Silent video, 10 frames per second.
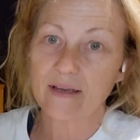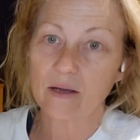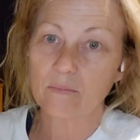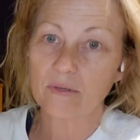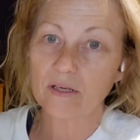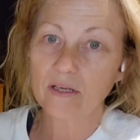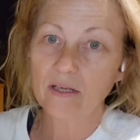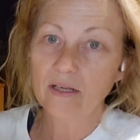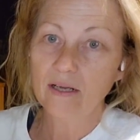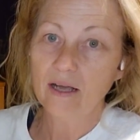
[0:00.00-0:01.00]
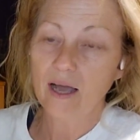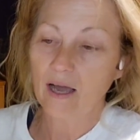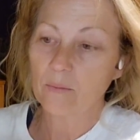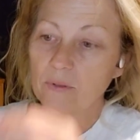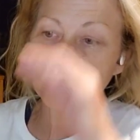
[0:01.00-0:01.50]
up.
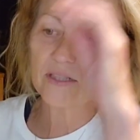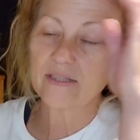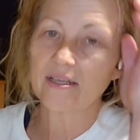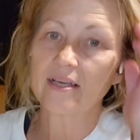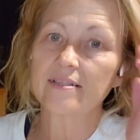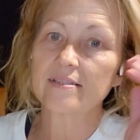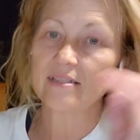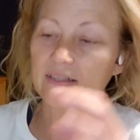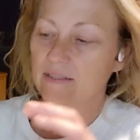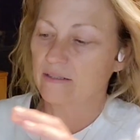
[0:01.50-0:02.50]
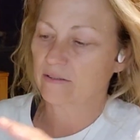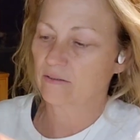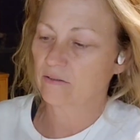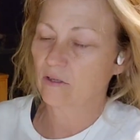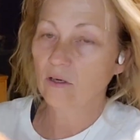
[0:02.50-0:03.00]
I put the zest in
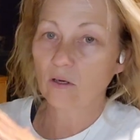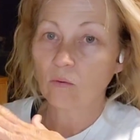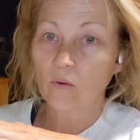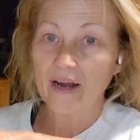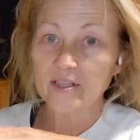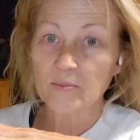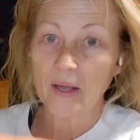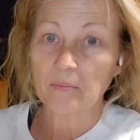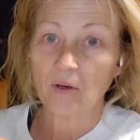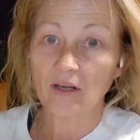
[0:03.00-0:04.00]
wax paper.